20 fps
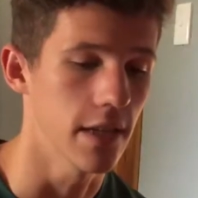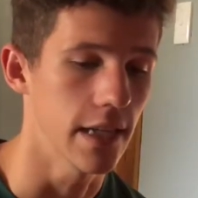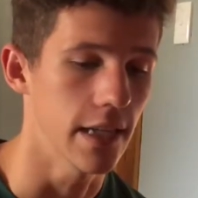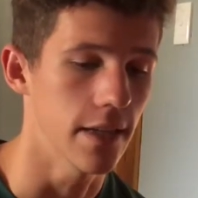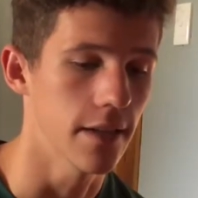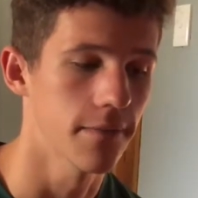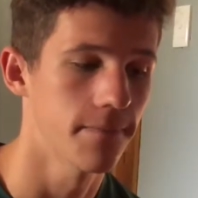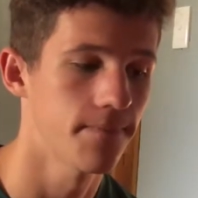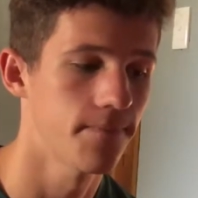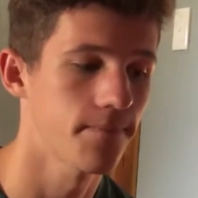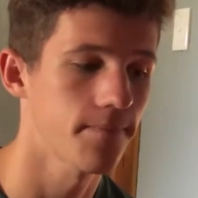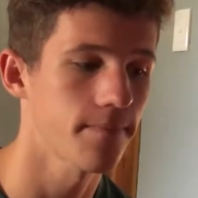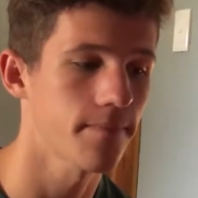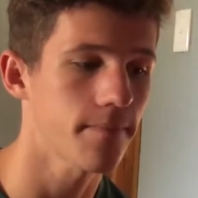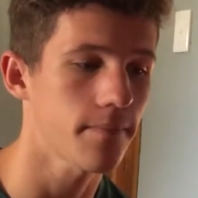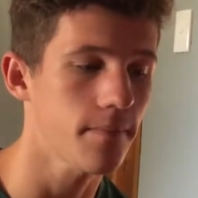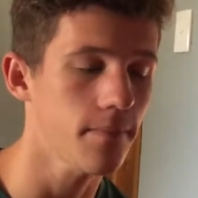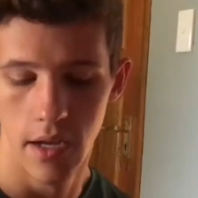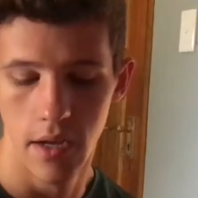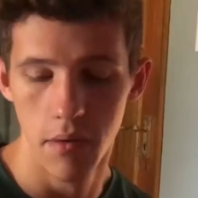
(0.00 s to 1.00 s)
you need.
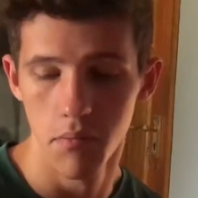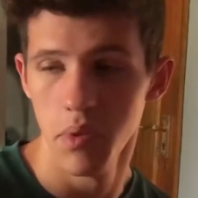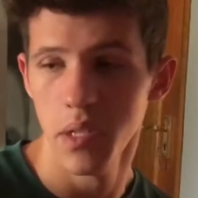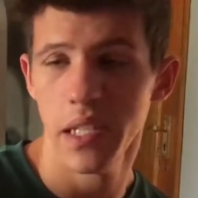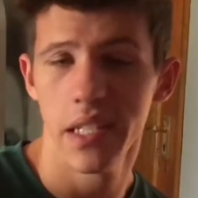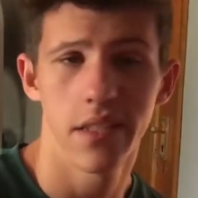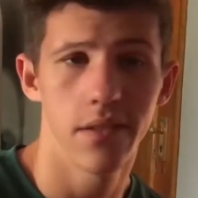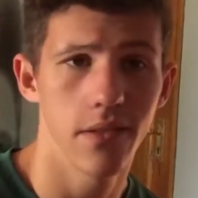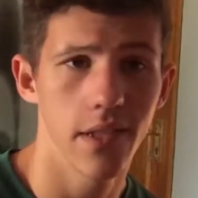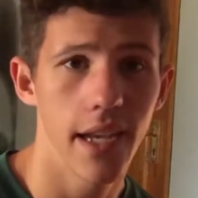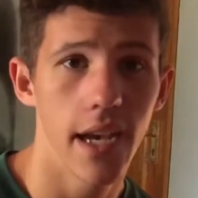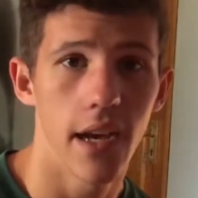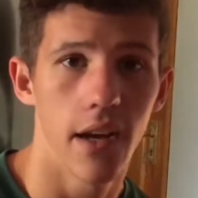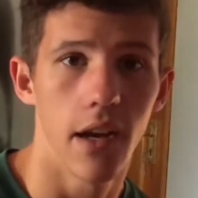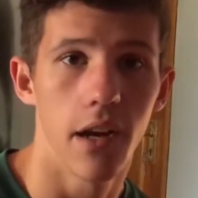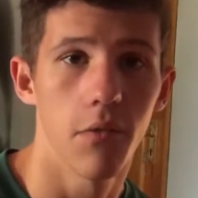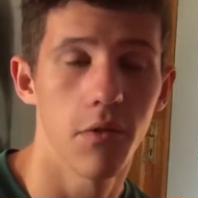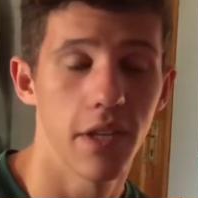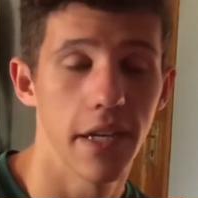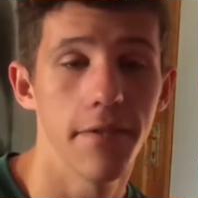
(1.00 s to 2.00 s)
But yeah,
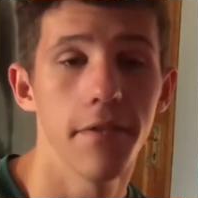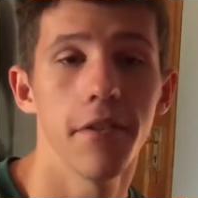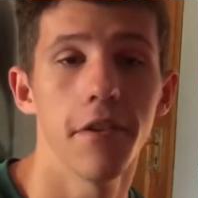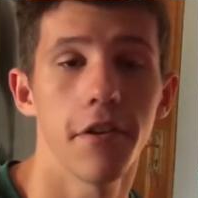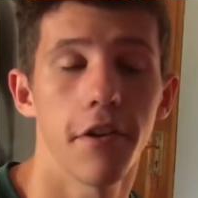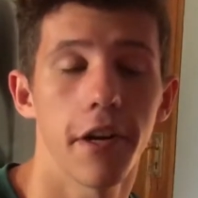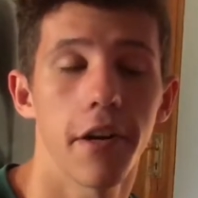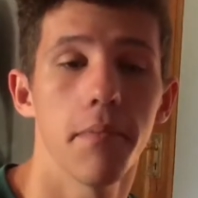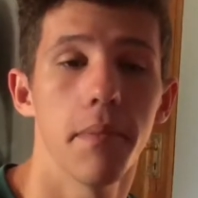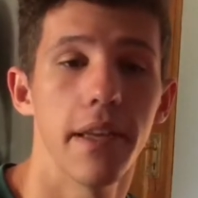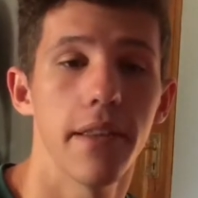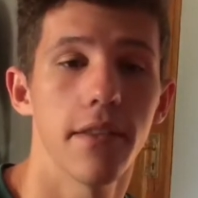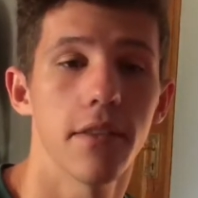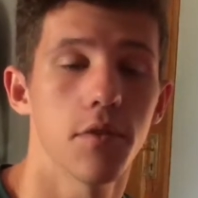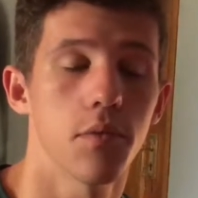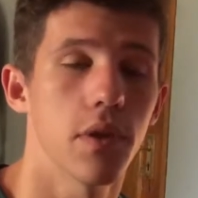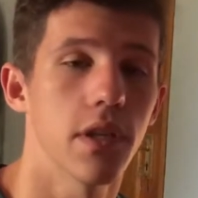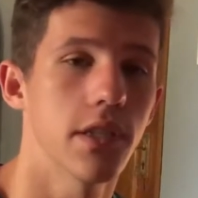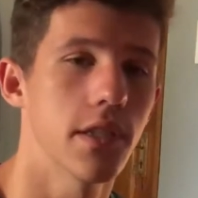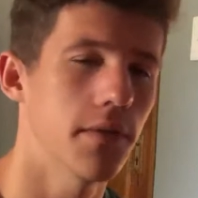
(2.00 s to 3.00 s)
I would definitely recommend
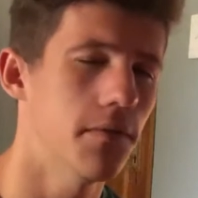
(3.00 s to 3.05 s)
this watch.